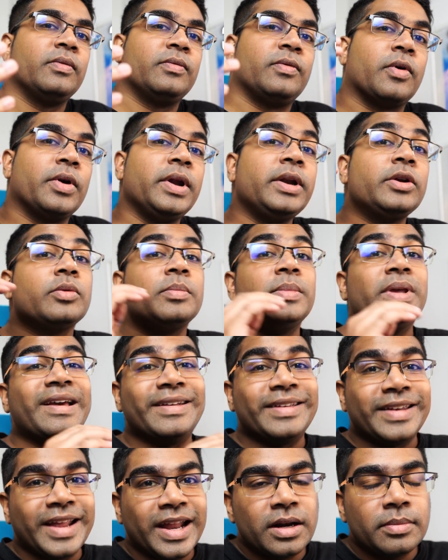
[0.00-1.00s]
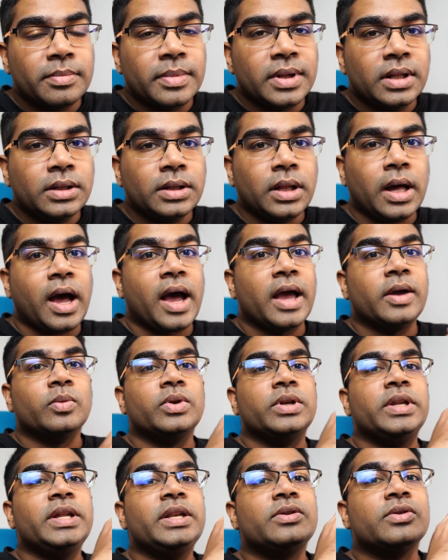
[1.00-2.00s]
for it to be attainable, I
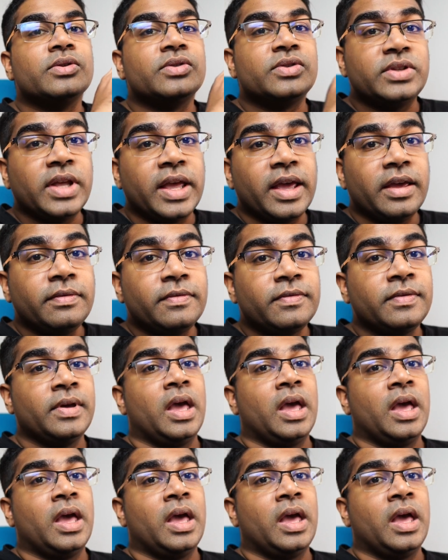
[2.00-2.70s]
would need to save